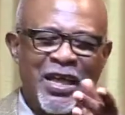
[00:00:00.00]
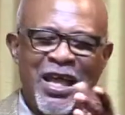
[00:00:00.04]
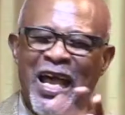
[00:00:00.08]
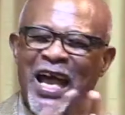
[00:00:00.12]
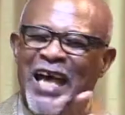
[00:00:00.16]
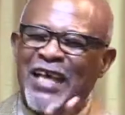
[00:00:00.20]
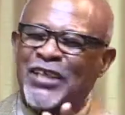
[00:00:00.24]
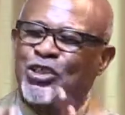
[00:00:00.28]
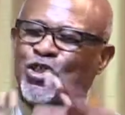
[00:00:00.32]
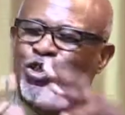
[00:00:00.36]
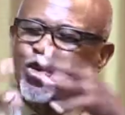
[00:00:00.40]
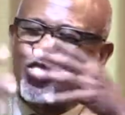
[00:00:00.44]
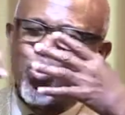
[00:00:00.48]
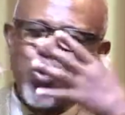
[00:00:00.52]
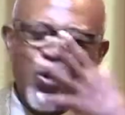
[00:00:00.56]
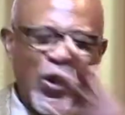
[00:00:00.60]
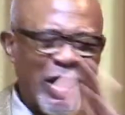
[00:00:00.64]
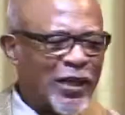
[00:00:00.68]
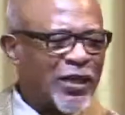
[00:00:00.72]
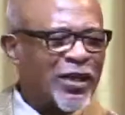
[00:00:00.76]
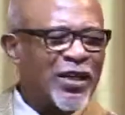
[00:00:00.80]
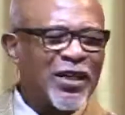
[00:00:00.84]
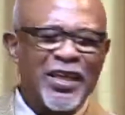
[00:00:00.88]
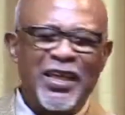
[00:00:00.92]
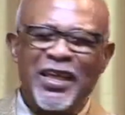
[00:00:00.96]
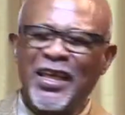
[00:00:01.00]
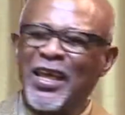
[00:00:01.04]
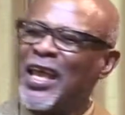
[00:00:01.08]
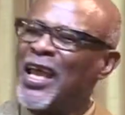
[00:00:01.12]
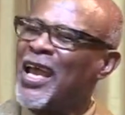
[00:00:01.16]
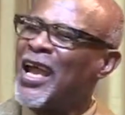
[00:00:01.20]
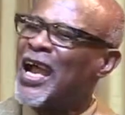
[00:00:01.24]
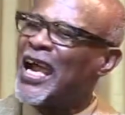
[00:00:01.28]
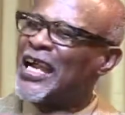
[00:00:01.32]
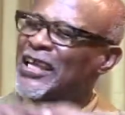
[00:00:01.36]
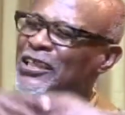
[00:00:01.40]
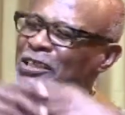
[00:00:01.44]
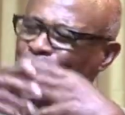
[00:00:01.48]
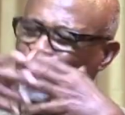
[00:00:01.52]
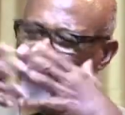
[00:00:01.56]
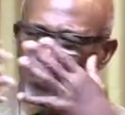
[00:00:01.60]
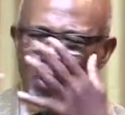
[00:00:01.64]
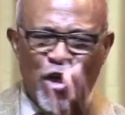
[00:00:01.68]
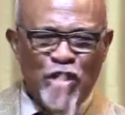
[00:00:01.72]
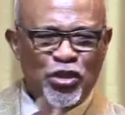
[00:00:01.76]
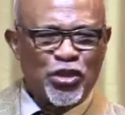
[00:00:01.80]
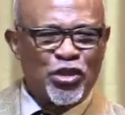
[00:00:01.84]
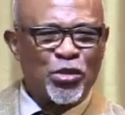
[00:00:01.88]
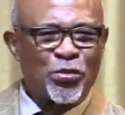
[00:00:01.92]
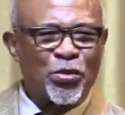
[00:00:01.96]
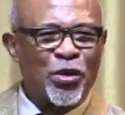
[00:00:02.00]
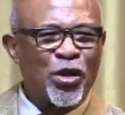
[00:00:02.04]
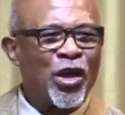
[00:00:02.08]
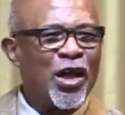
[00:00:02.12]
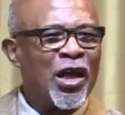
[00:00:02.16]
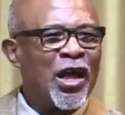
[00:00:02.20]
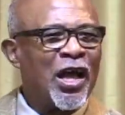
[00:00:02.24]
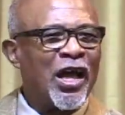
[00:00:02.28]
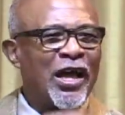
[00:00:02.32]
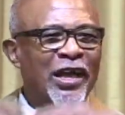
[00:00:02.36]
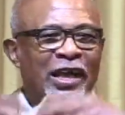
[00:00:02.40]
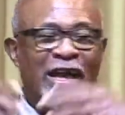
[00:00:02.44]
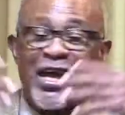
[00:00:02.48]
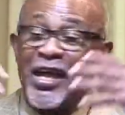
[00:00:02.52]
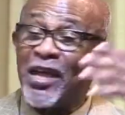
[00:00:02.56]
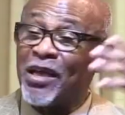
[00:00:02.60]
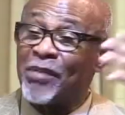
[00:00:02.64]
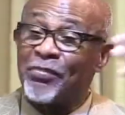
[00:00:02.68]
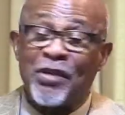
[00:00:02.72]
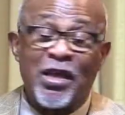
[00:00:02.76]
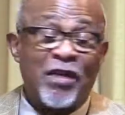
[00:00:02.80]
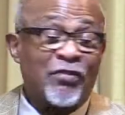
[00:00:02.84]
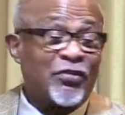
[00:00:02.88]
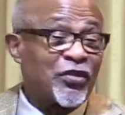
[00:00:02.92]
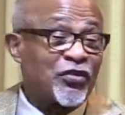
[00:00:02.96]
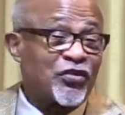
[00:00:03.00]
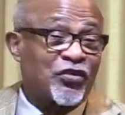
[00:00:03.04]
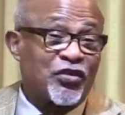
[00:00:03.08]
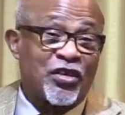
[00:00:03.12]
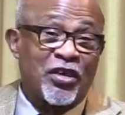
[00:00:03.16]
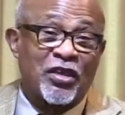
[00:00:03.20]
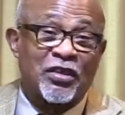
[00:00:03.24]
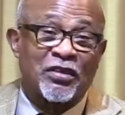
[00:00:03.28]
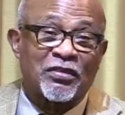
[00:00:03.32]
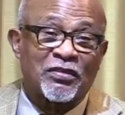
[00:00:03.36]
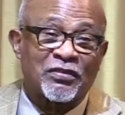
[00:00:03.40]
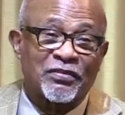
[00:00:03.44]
as quickly as possible, and I am never stuck.